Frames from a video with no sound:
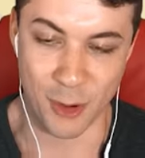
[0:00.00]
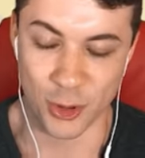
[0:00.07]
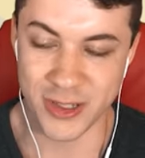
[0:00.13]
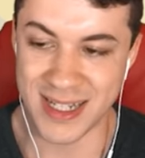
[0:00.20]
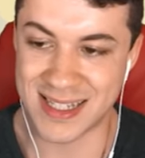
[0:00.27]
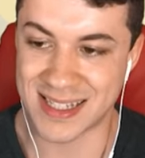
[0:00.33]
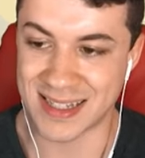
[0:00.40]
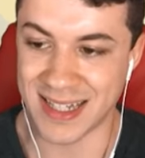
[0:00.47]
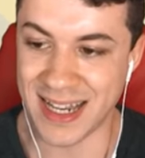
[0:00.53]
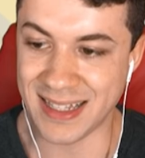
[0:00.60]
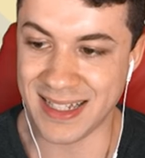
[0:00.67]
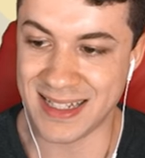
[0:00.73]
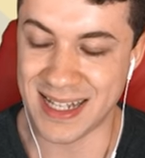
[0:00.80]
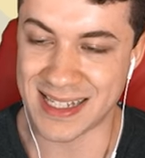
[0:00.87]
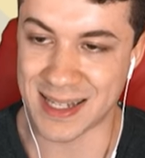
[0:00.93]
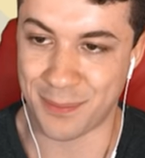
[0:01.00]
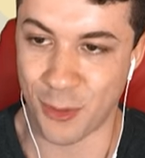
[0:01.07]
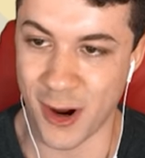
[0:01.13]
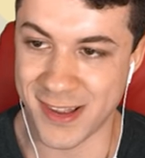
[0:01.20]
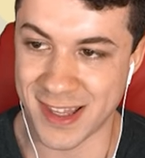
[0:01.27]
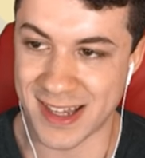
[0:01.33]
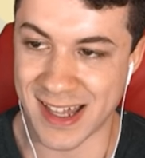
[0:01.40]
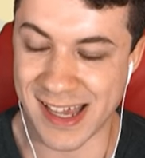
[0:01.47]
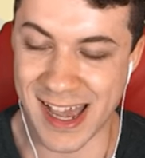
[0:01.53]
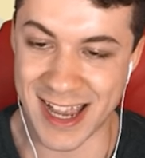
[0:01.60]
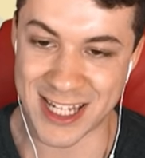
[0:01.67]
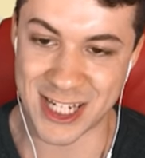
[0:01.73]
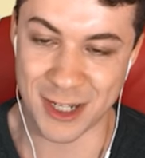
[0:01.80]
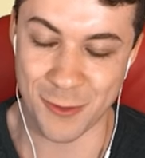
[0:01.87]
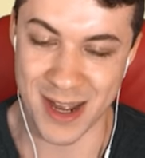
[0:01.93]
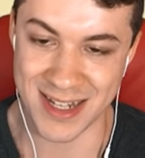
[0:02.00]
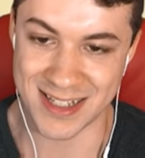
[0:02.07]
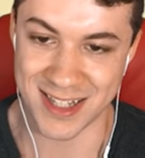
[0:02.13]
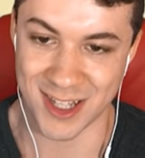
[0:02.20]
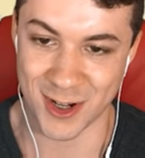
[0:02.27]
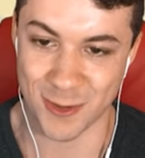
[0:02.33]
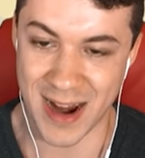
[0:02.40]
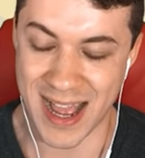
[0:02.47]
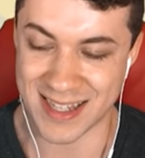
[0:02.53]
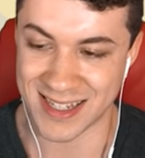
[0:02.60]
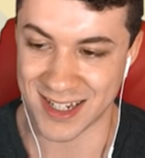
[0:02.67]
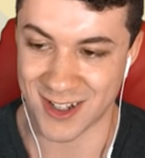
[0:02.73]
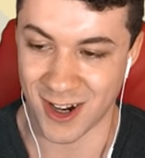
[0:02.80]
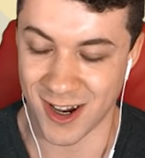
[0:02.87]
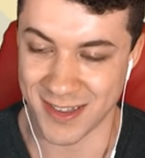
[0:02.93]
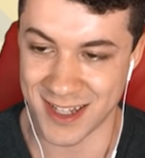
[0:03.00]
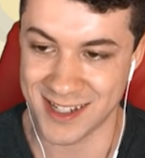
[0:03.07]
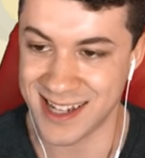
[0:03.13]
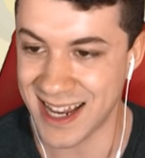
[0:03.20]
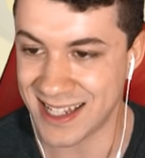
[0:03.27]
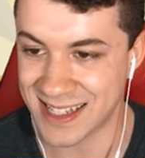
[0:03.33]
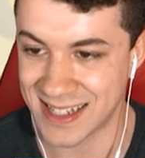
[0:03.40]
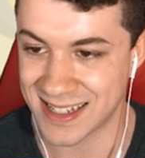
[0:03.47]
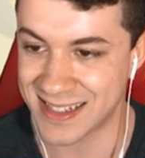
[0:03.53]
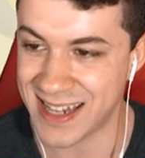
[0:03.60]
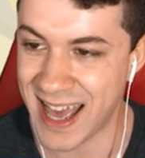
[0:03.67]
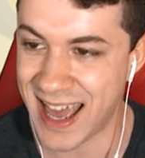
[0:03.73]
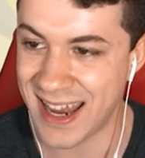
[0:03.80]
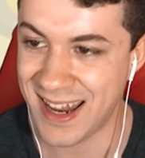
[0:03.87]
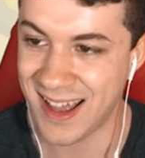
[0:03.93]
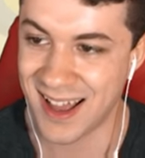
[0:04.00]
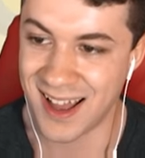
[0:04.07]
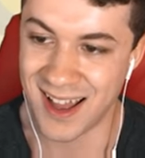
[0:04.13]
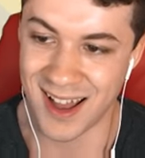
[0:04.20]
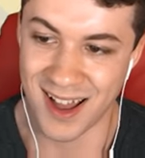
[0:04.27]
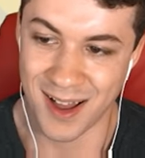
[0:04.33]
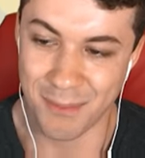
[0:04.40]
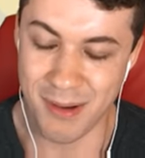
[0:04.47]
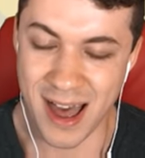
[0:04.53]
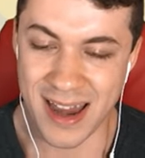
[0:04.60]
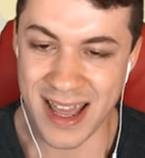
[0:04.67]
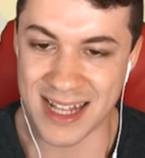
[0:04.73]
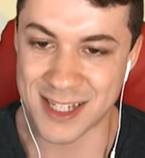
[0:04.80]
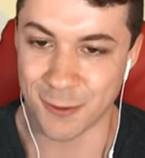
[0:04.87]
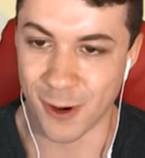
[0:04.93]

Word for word: only slightly disappointed that I actually went into the grass and caught the Jynx instead, but it's